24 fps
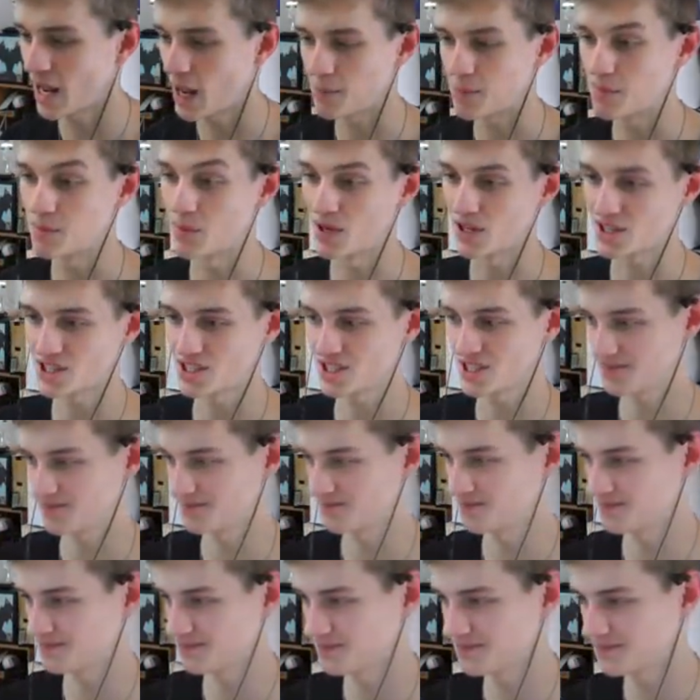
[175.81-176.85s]
to happen much
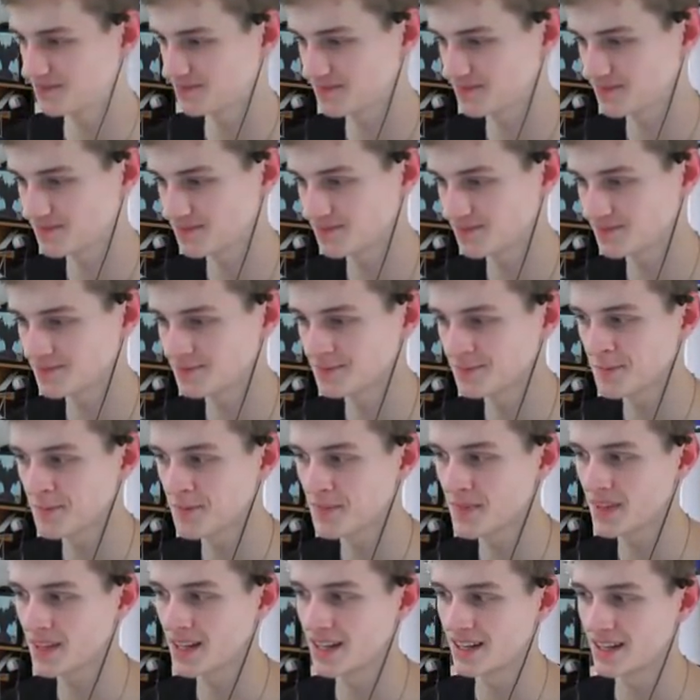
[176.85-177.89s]

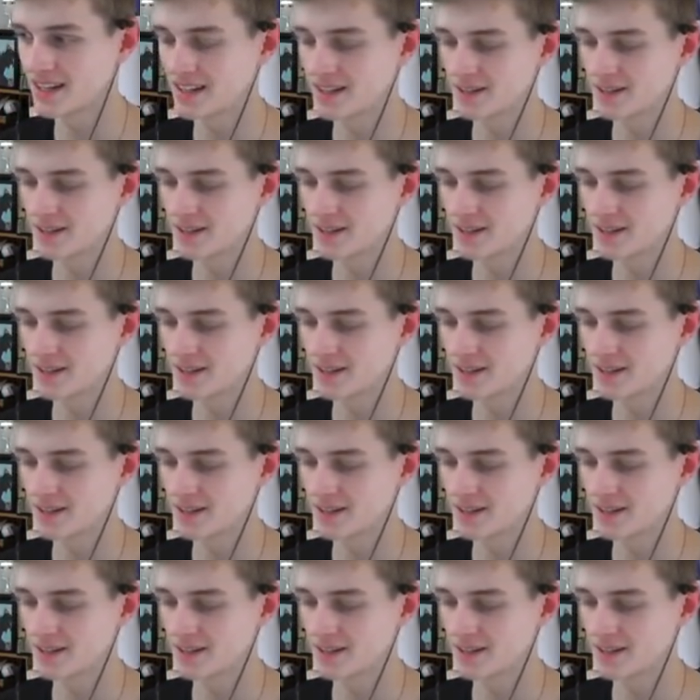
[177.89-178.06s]
with